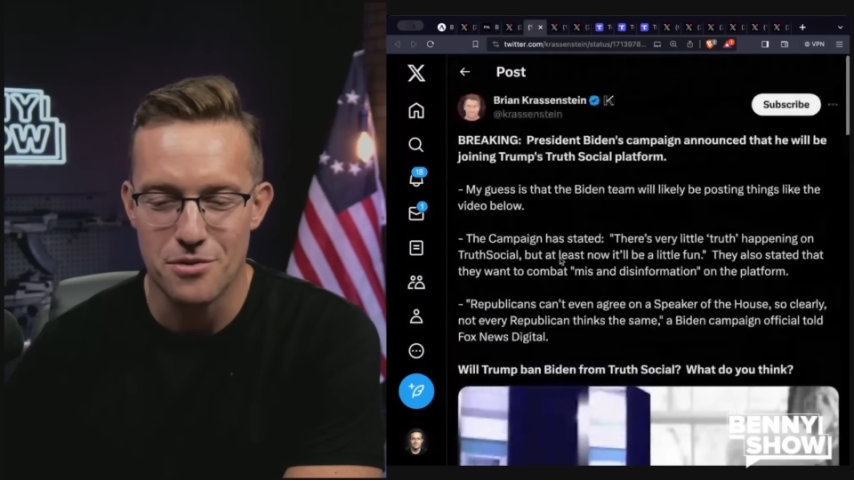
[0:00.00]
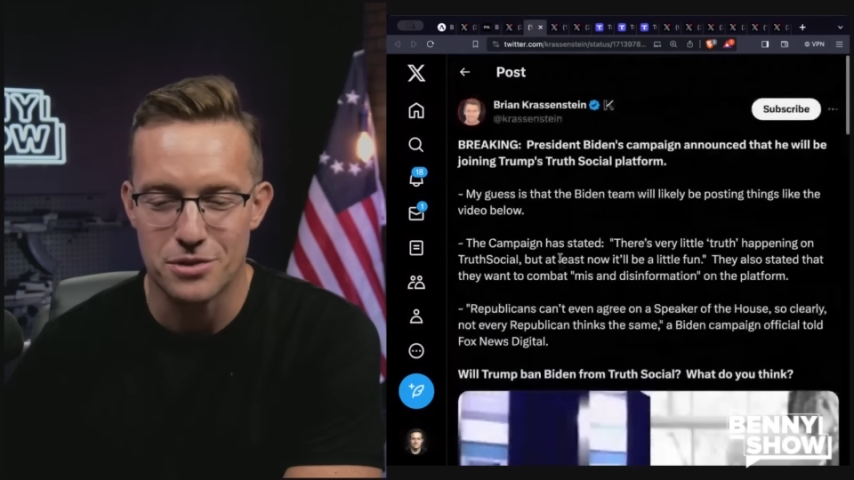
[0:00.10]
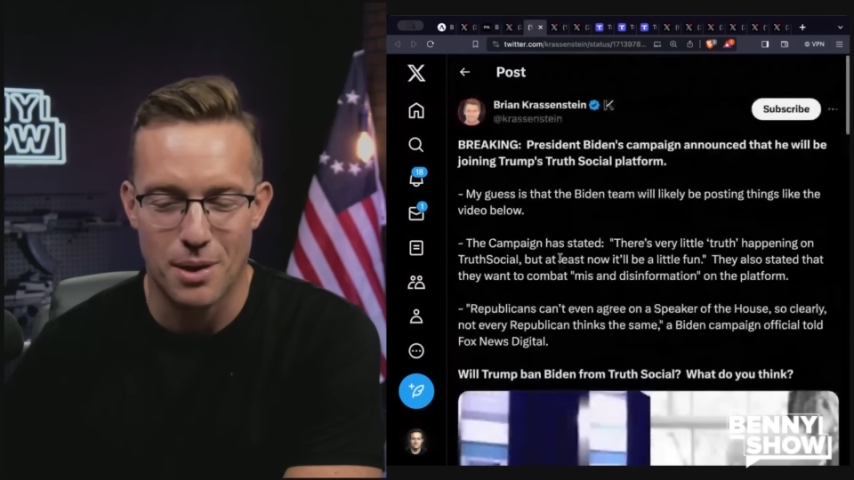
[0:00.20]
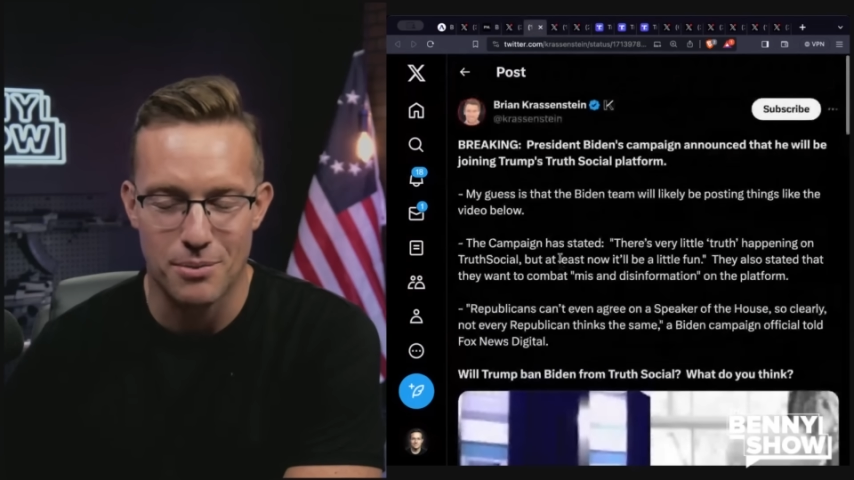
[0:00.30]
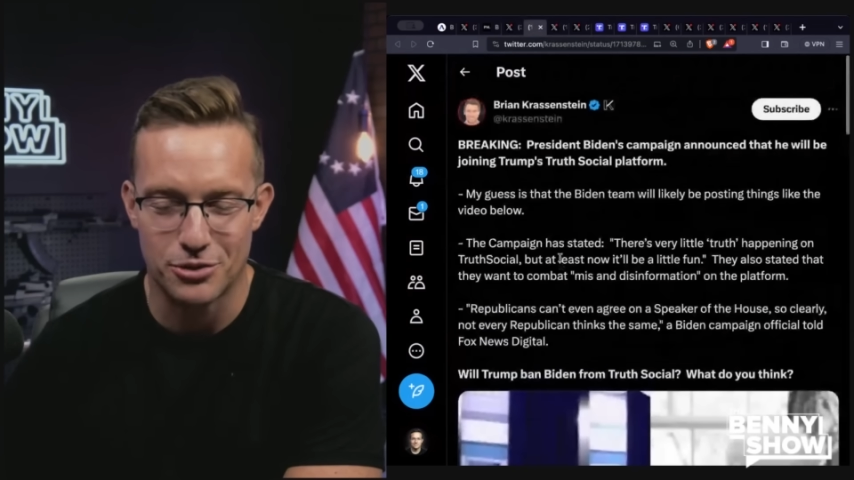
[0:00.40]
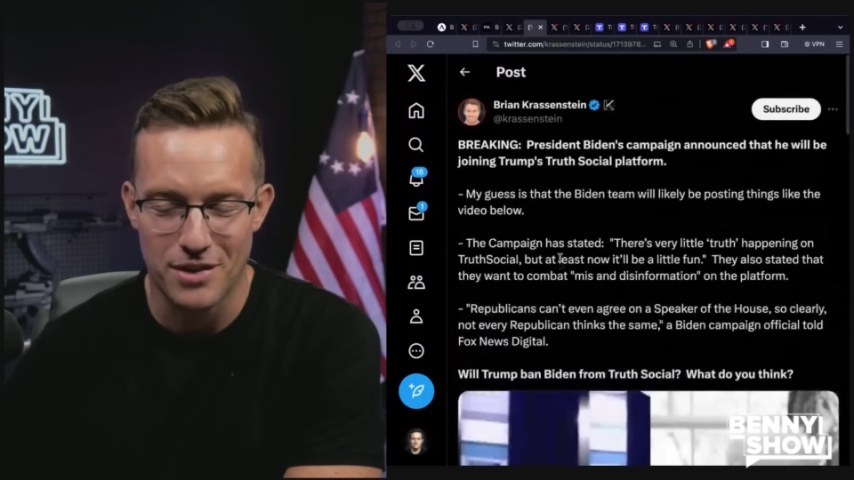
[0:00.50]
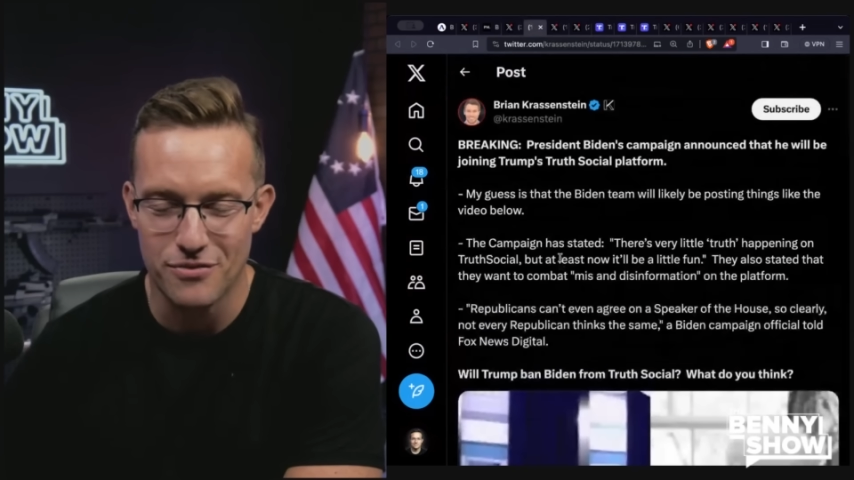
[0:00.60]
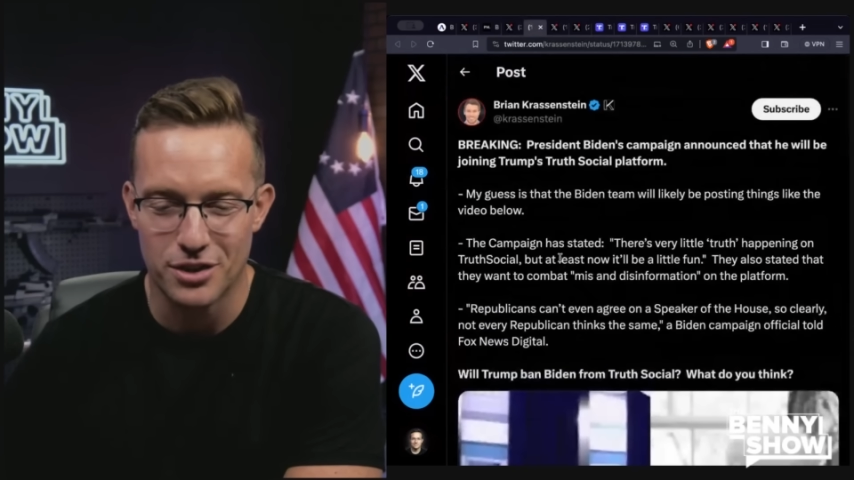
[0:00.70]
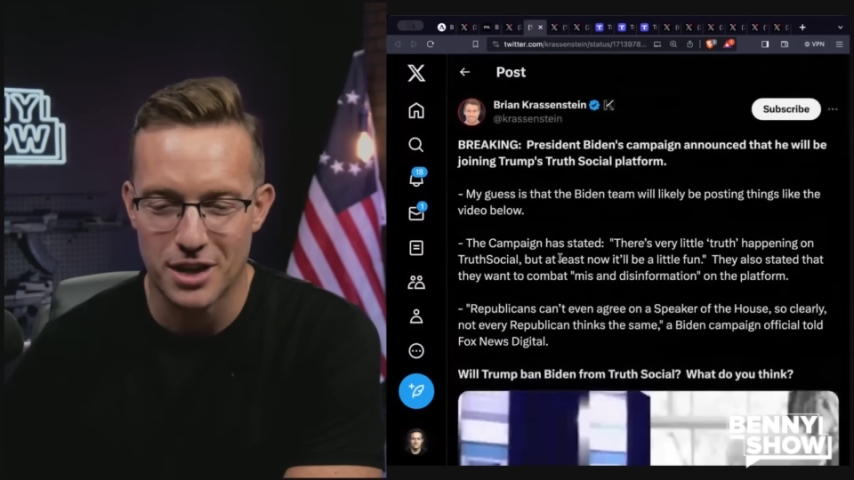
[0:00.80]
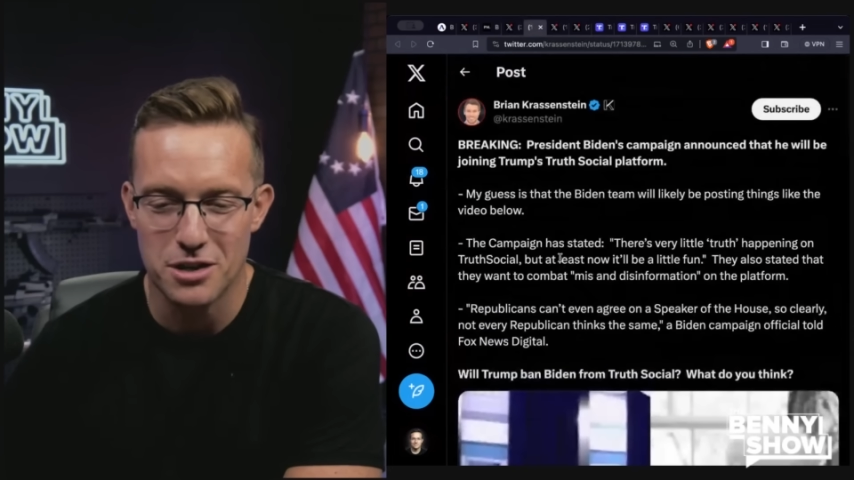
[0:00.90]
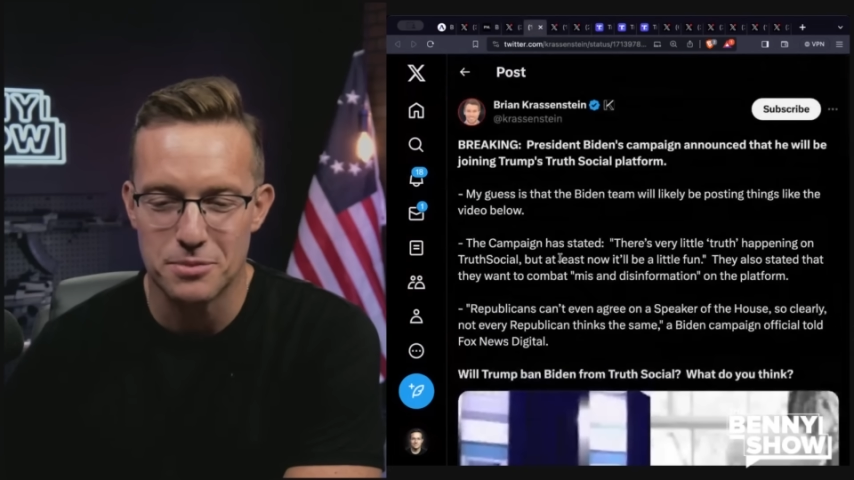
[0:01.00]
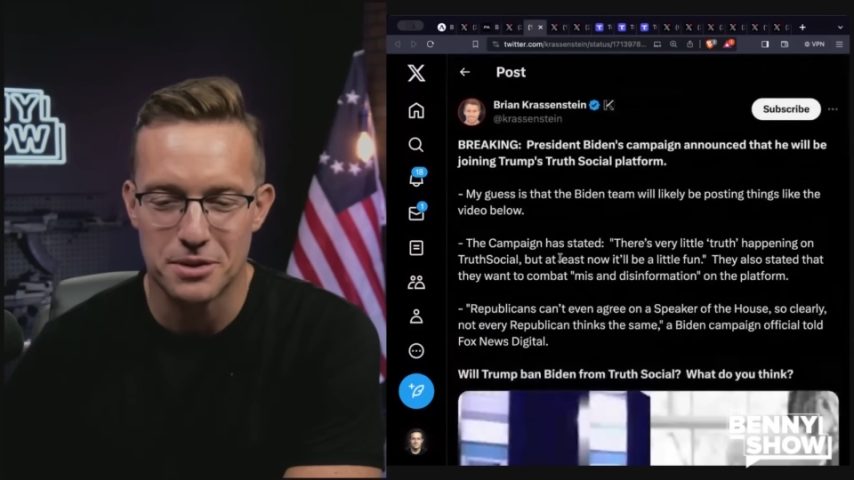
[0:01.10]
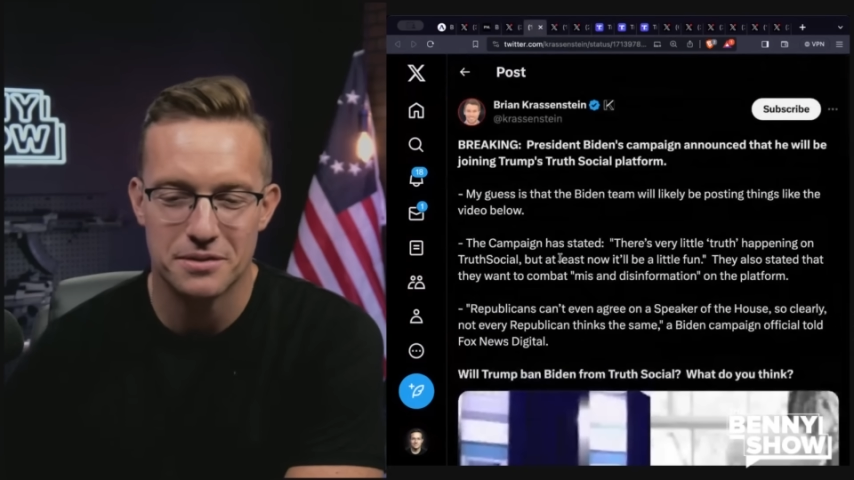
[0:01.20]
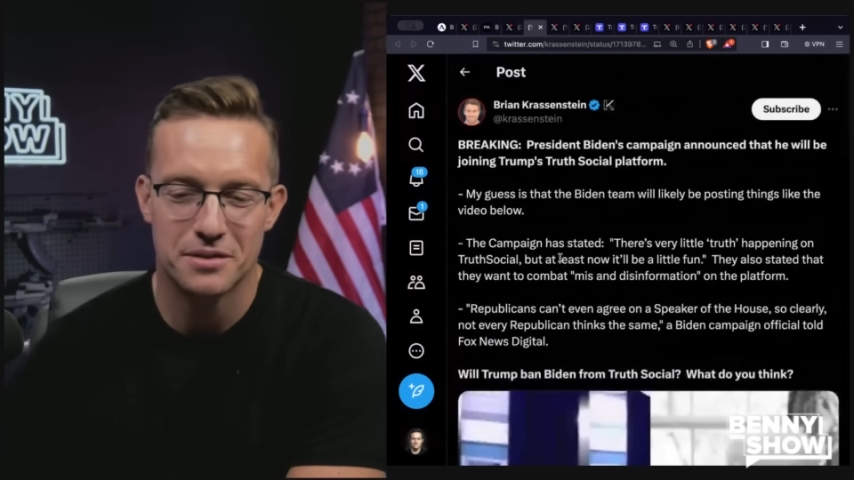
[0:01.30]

It's probably great for engagement.